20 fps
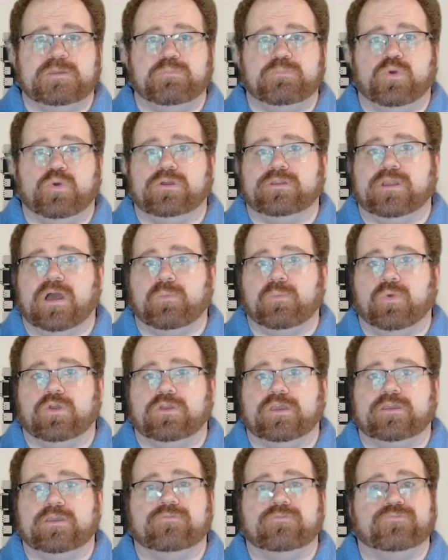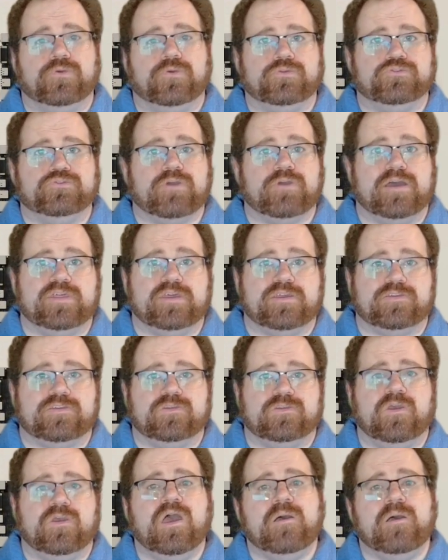port not working, first try this.
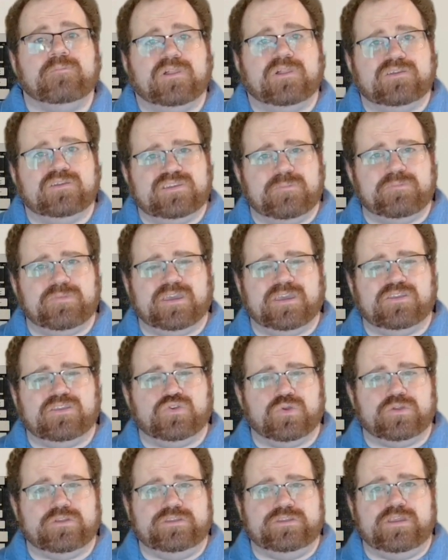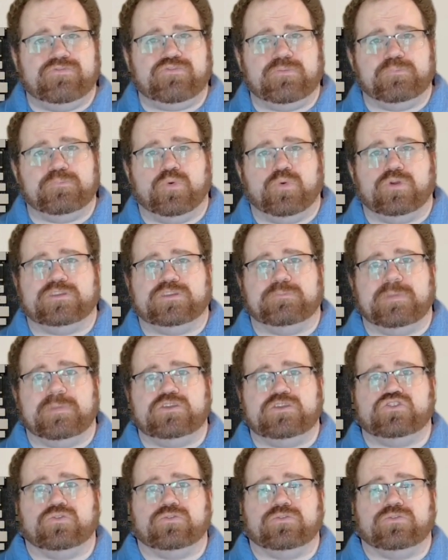Plug something into a different port to make sure